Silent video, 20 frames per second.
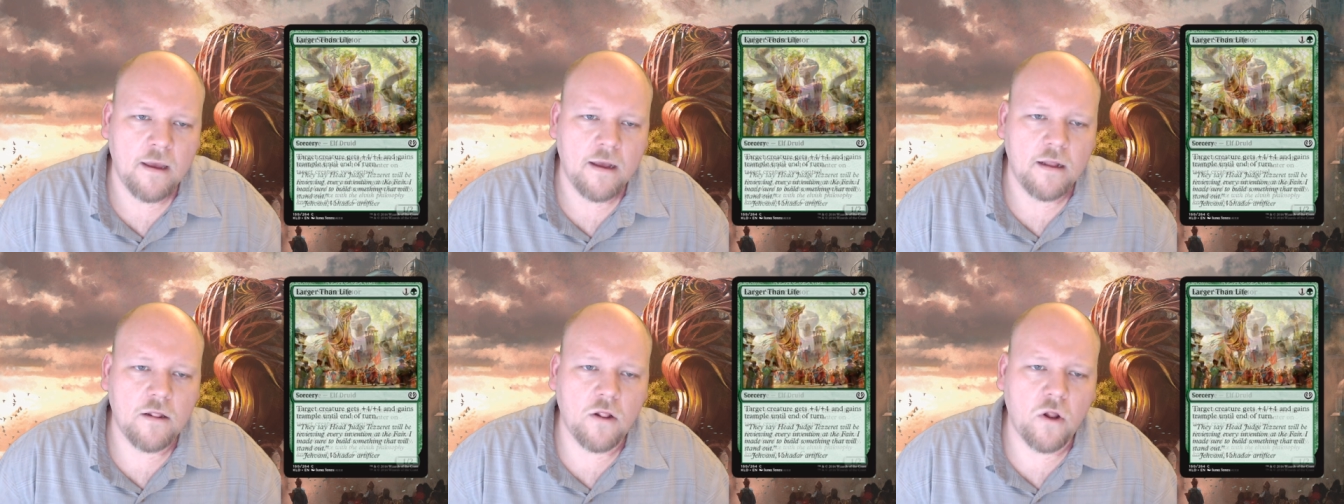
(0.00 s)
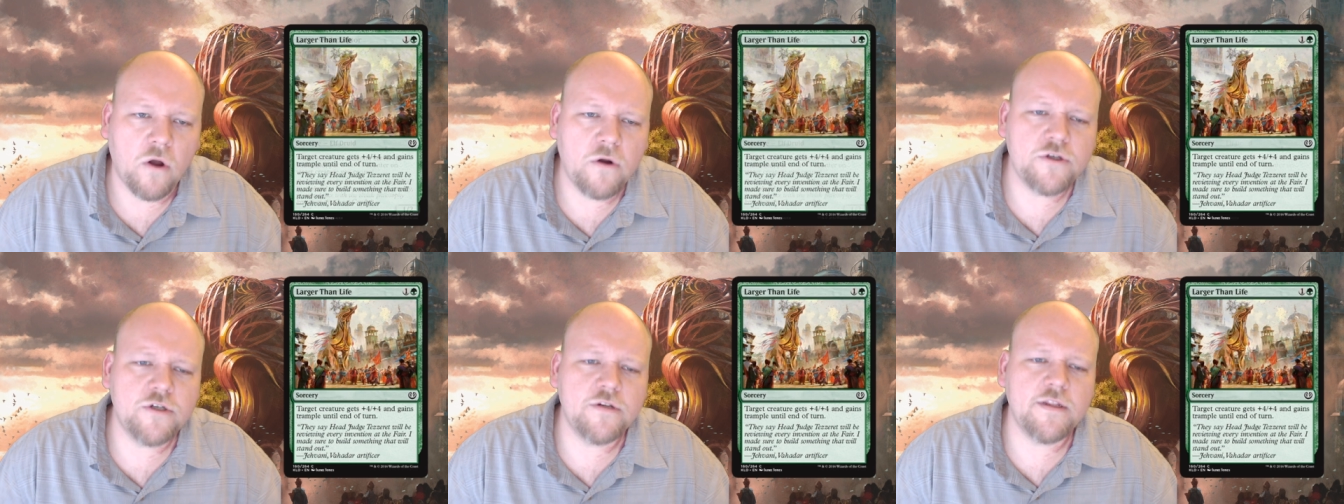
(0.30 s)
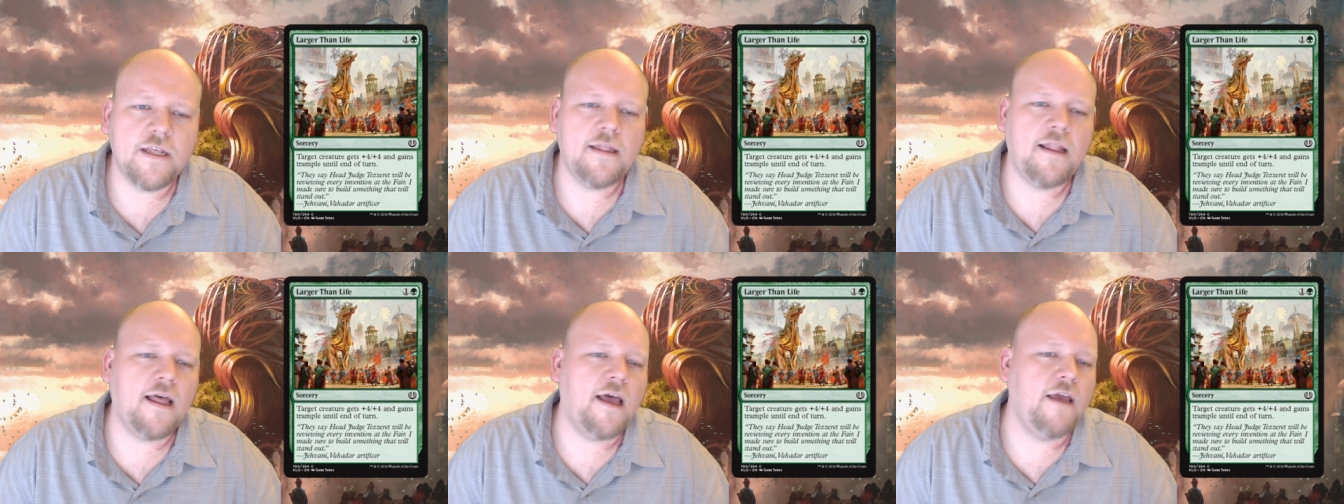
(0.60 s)
Larger
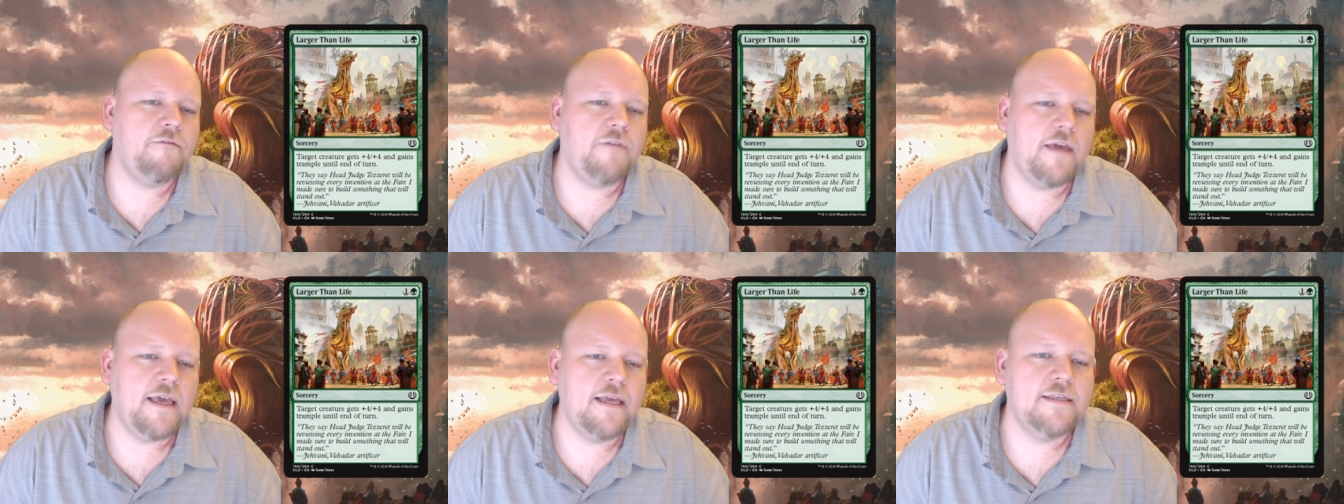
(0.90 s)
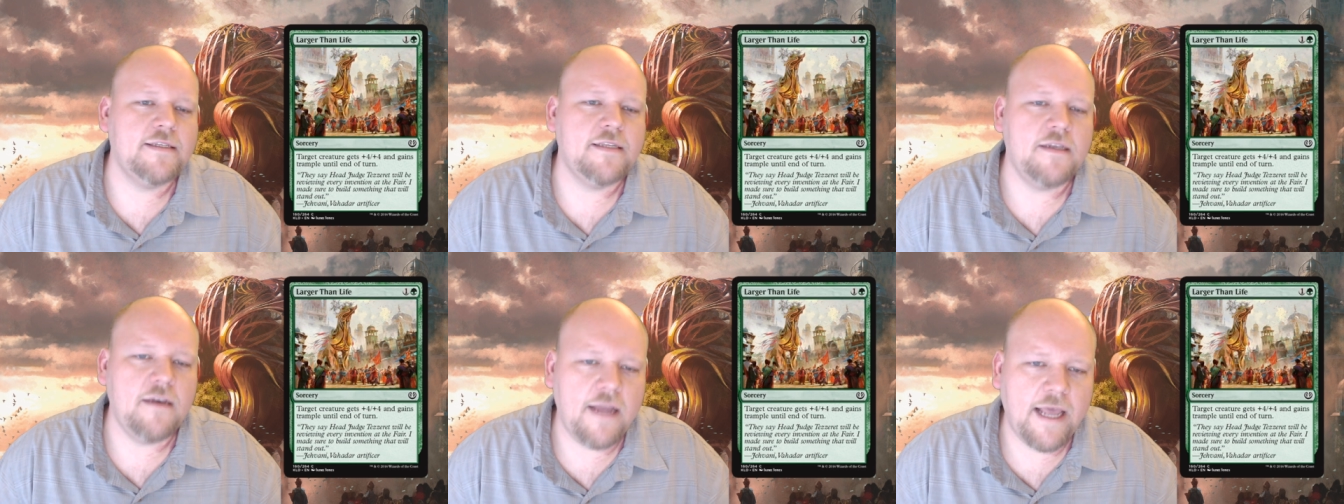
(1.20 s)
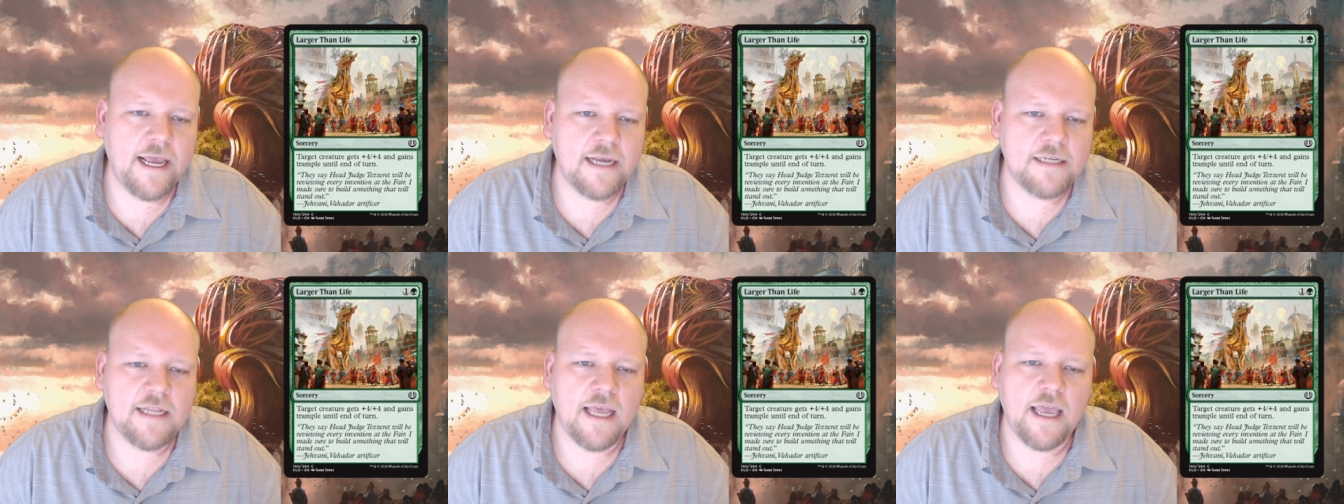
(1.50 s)
Than Life is
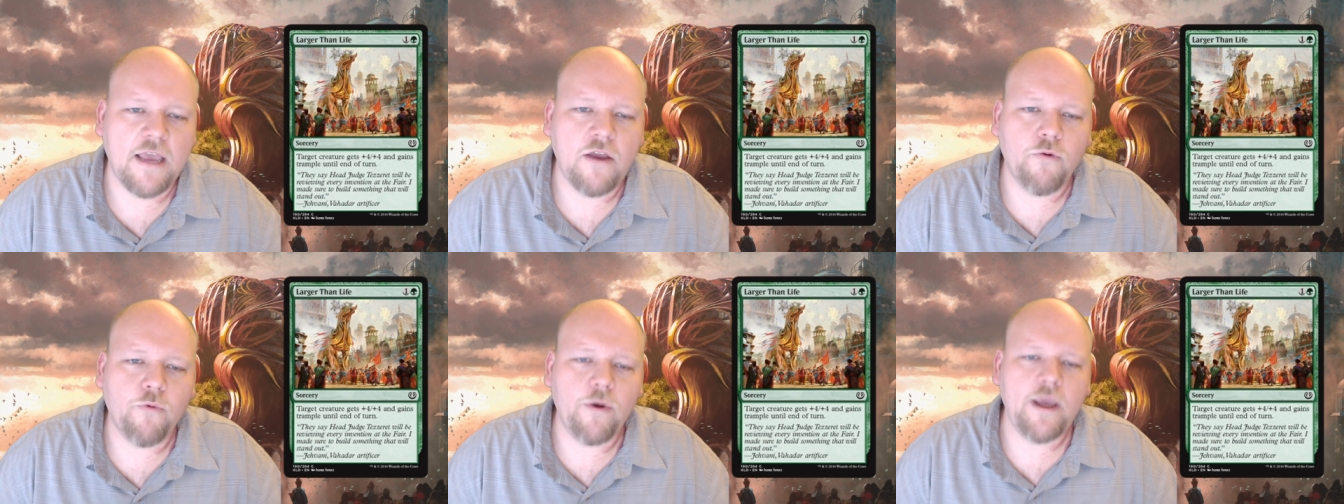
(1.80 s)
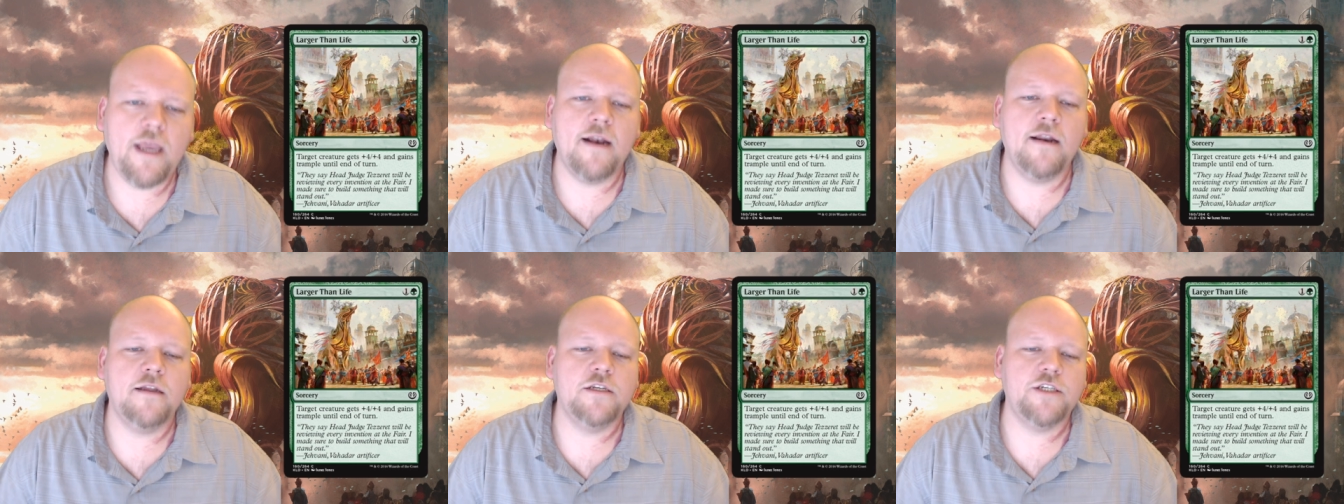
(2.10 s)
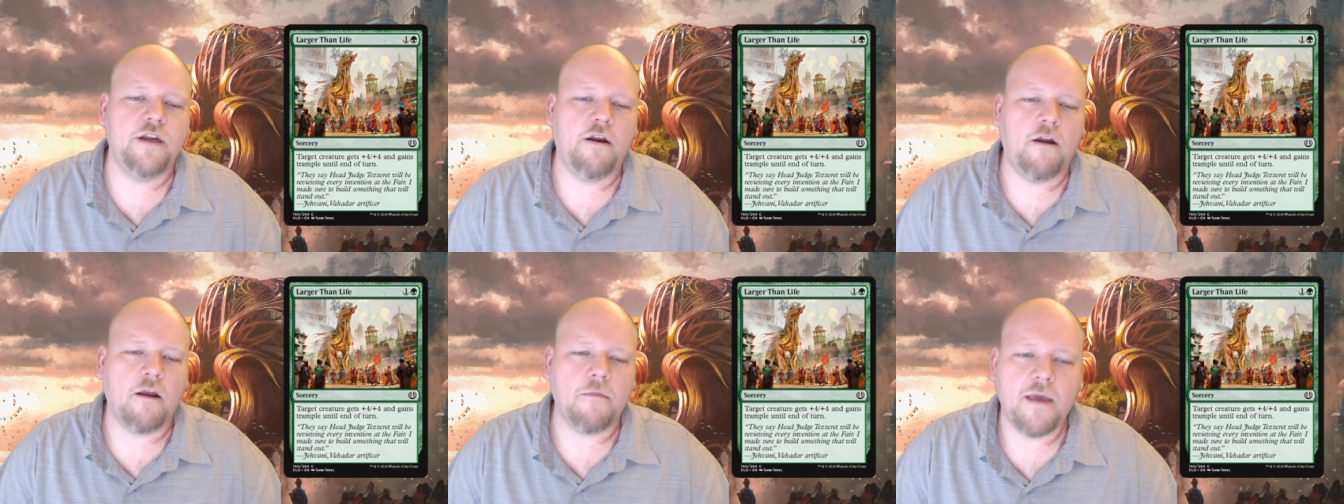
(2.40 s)
next, a green and a
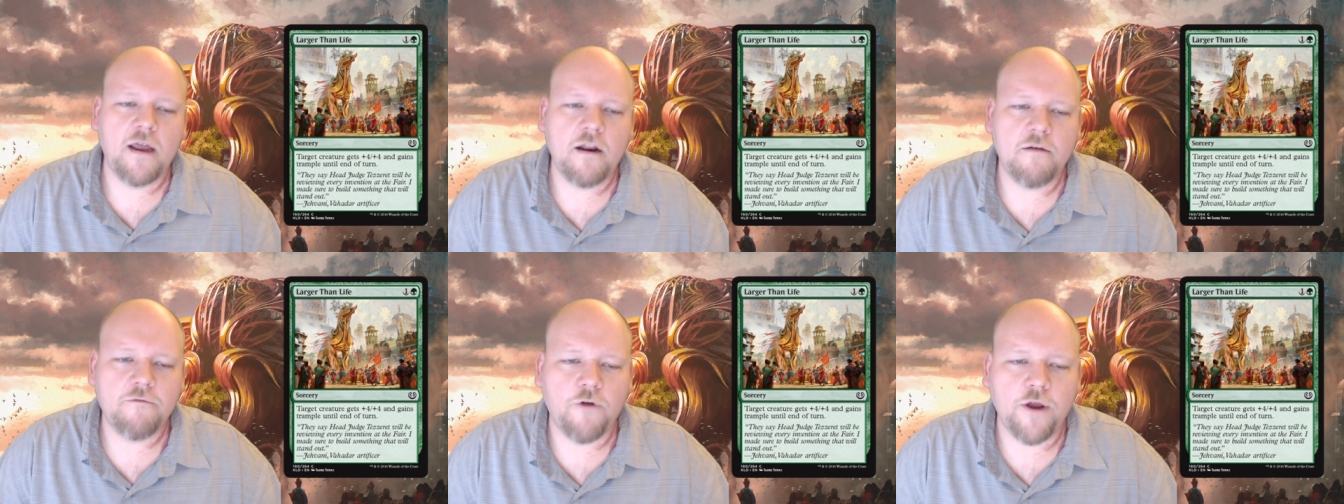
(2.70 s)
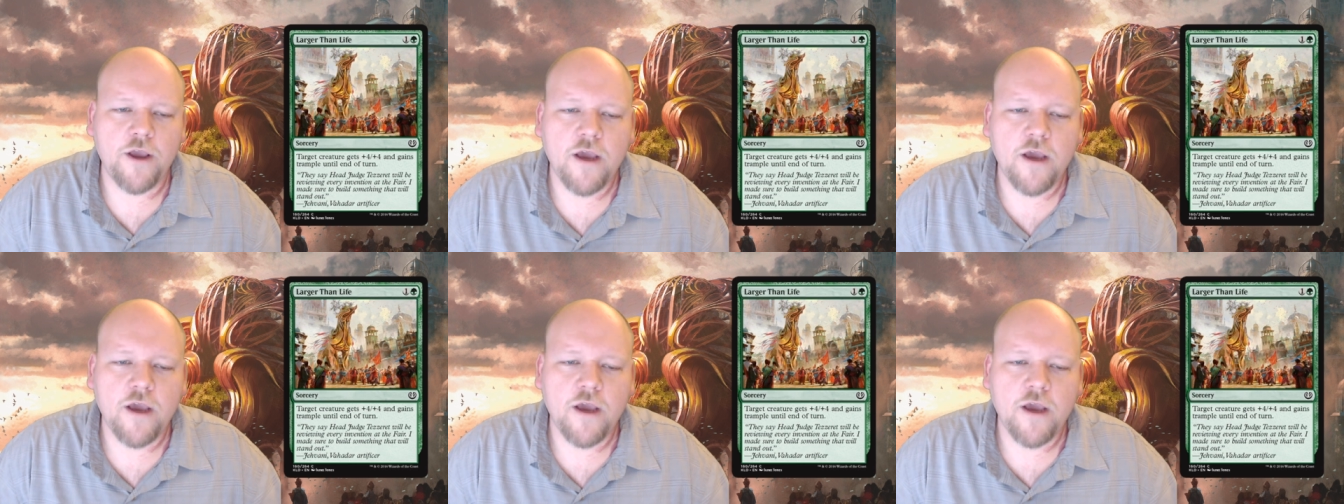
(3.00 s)
generic mana for a